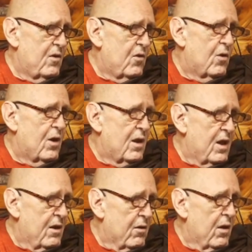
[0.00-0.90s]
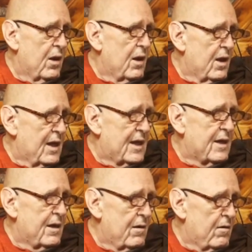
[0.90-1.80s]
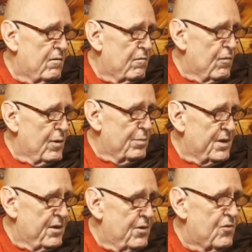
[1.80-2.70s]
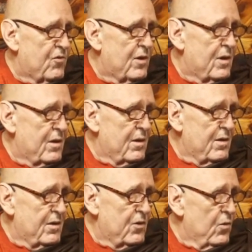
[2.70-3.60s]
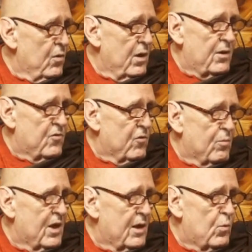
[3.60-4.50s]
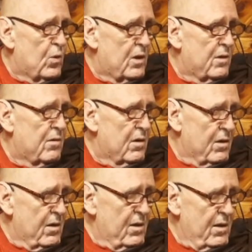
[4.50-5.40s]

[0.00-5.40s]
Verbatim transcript: You're going to hear a lot of repetition. Don't let your mind wander.